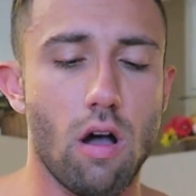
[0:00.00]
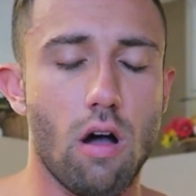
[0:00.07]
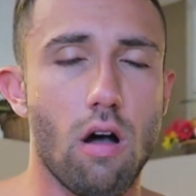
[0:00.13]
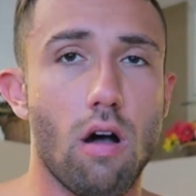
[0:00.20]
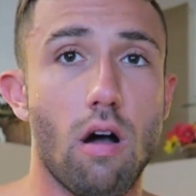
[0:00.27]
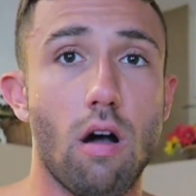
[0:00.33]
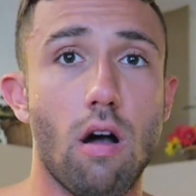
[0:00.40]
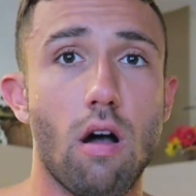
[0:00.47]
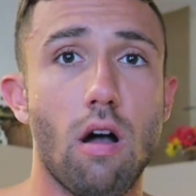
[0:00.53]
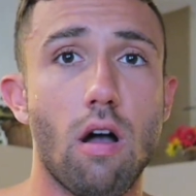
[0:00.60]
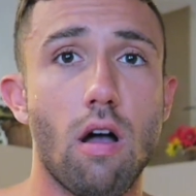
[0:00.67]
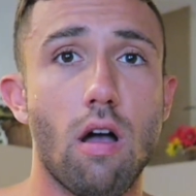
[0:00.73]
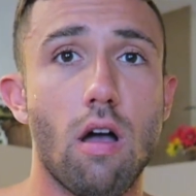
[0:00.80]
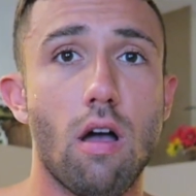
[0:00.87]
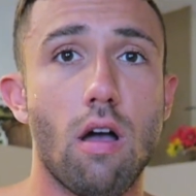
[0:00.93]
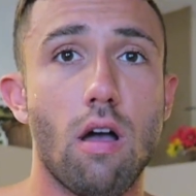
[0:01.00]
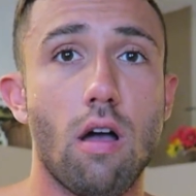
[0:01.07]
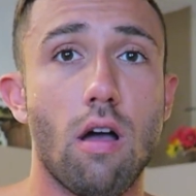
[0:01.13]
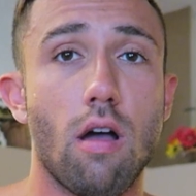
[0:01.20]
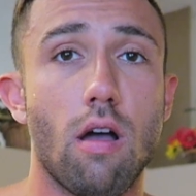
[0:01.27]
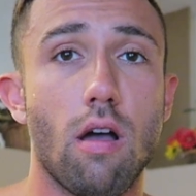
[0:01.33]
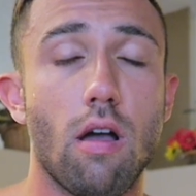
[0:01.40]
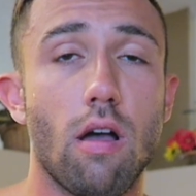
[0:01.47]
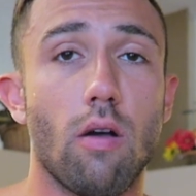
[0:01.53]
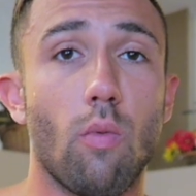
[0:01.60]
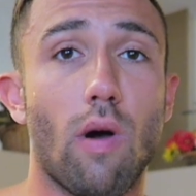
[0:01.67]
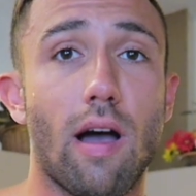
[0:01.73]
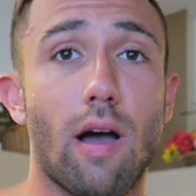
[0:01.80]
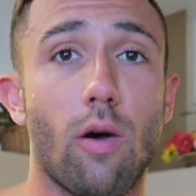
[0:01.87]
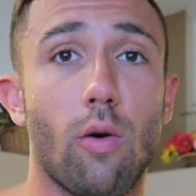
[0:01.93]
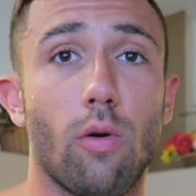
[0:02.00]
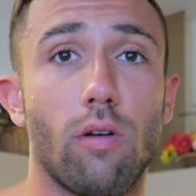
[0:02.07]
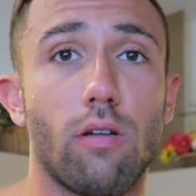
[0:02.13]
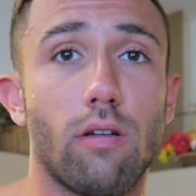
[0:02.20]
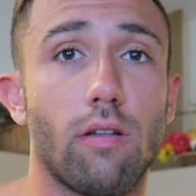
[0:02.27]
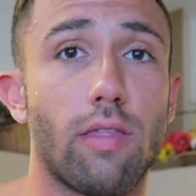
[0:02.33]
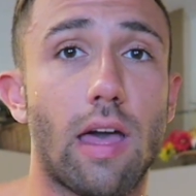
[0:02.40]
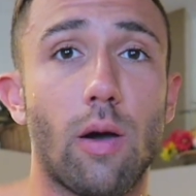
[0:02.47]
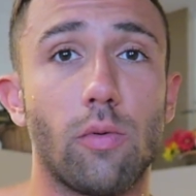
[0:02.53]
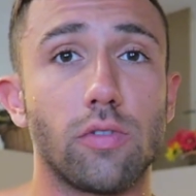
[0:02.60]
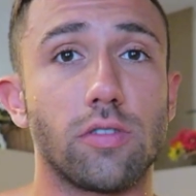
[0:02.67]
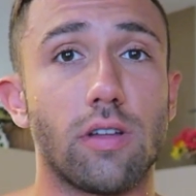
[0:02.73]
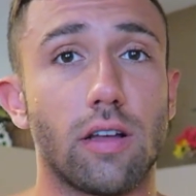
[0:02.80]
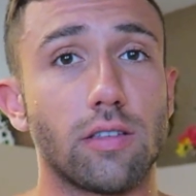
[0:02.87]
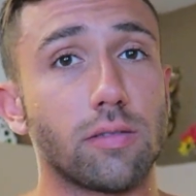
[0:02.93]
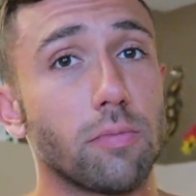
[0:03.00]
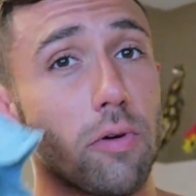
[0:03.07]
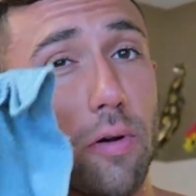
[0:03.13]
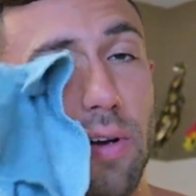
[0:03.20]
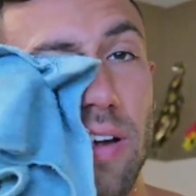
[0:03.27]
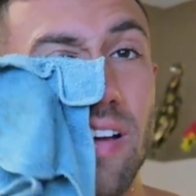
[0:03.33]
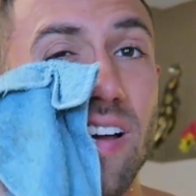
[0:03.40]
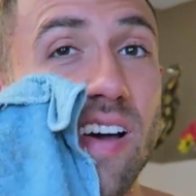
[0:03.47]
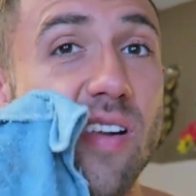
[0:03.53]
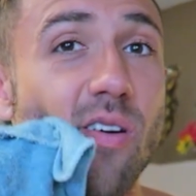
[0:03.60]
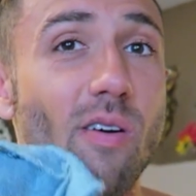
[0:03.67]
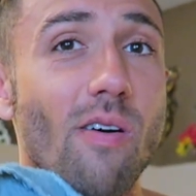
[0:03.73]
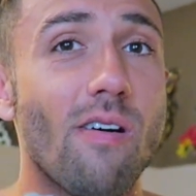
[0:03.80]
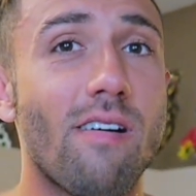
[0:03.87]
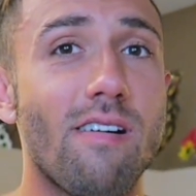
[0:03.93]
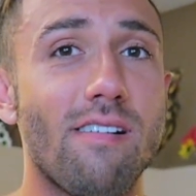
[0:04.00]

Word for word: Oh, wow, that was not smart at all.